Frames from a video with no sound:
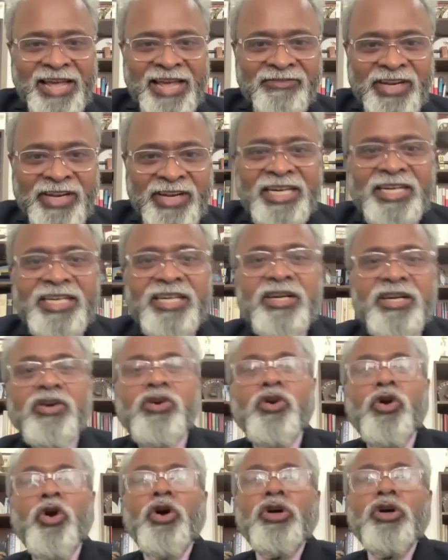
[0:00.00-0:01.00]
navigated
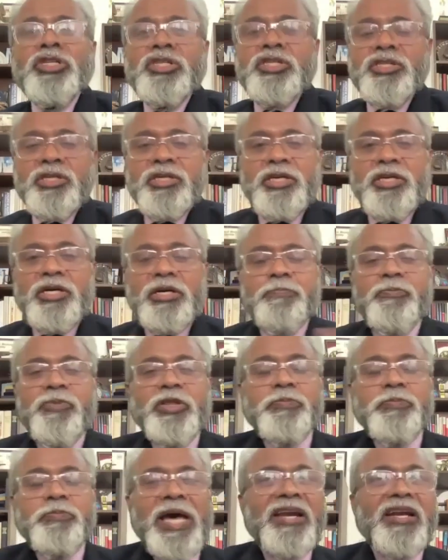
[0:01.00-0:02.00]
across uh,
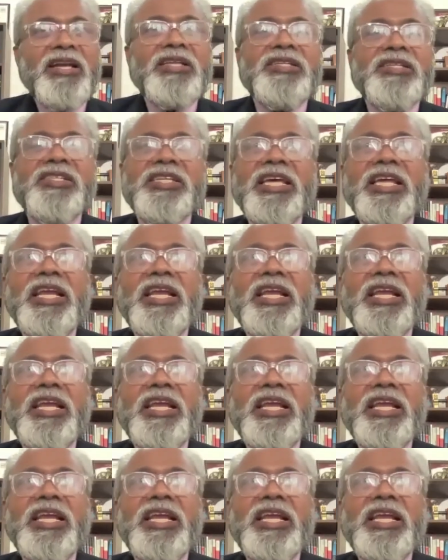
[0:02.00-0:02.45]
with parallel